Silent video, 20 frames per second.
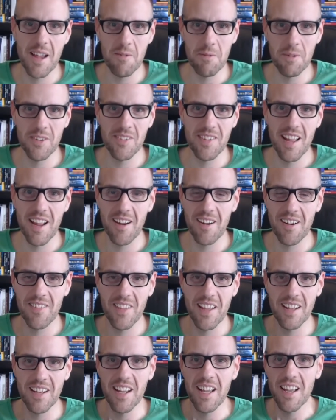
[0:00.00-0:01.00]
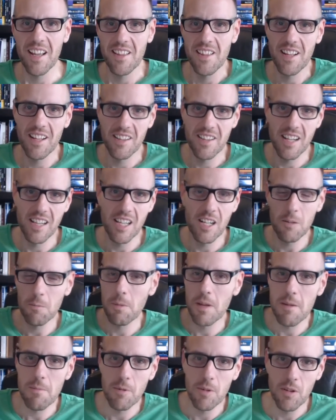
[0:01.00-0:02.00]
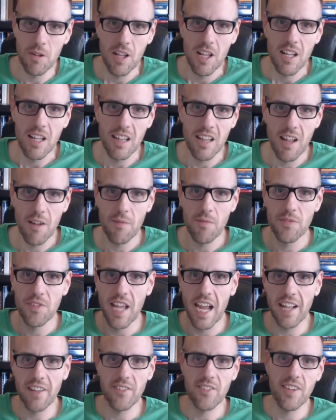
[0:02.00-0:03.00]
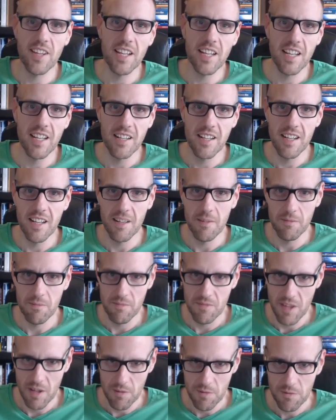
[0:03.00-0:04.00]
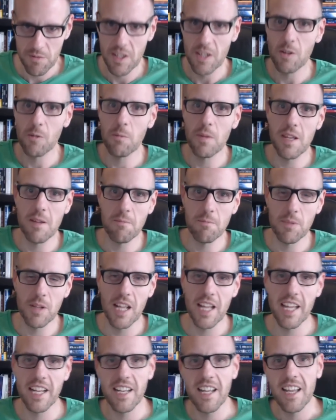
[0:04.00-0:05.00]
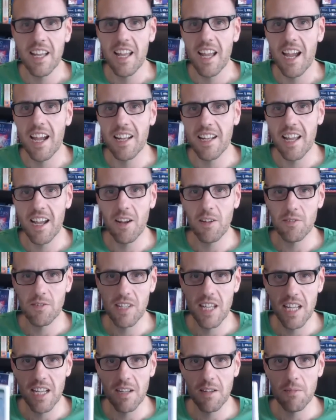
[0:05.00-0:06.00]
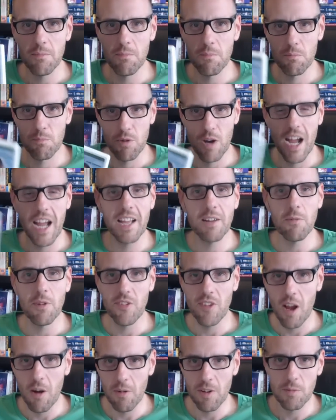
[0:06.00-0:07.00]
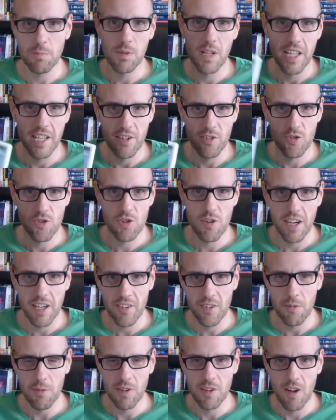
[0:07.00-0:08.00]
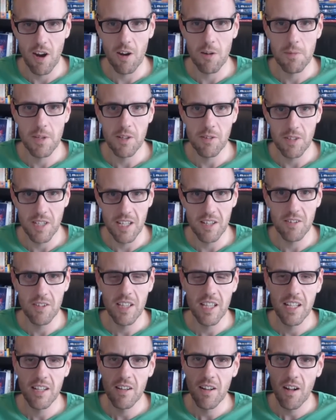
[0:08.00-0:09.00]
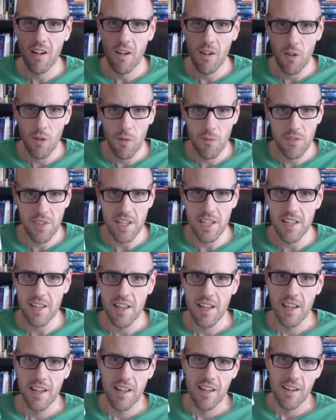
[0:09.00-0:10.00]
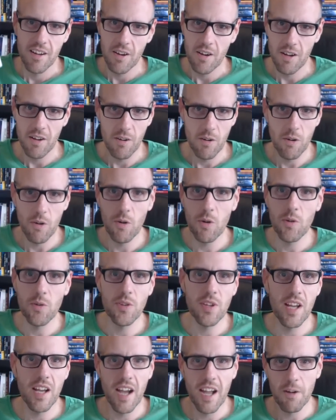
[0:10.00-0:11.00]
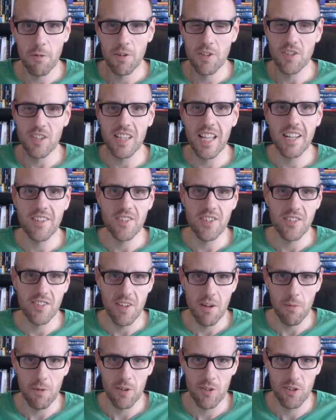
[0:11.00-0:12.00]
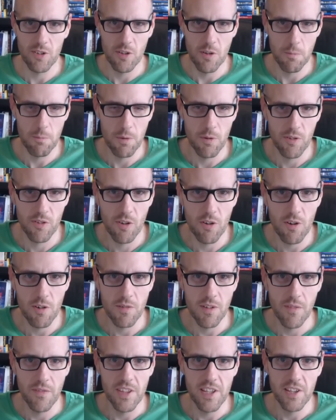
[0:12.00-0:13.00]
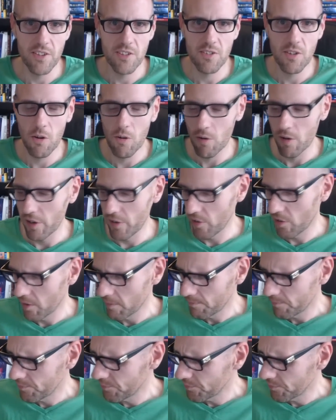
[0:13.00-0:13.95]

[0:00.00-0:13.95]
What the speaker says: that was there, that the little people loved dancing and the fiddle being played, and how King Brian was always playing tricks with Darby O'Gill, and all of the old Irish legends that were sort of preserved in these stories.